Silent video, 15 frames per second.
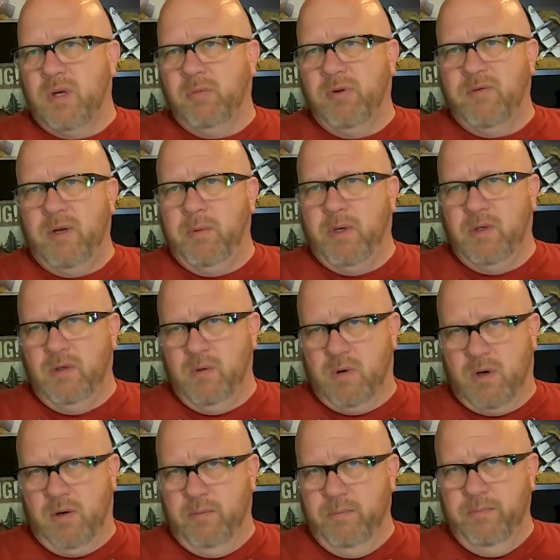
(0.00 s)
I believe anybody can do
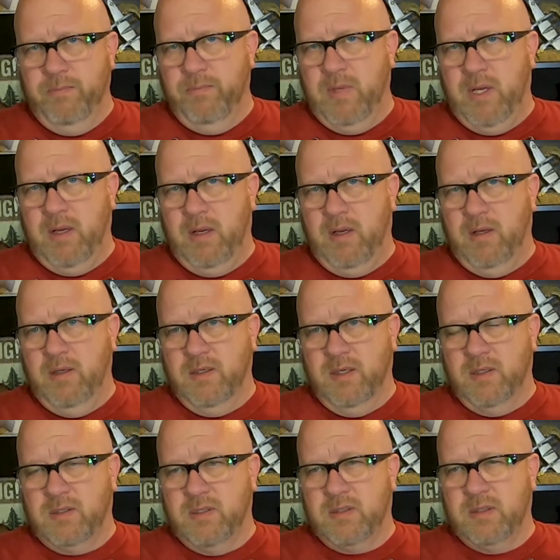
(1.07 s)
art, and
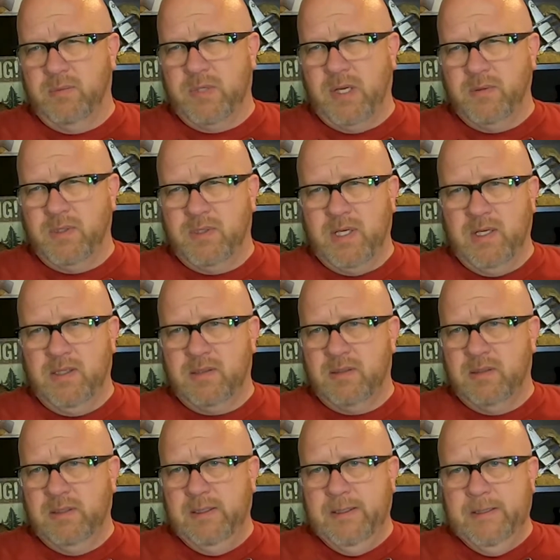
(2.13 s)
it's just sometimes it takes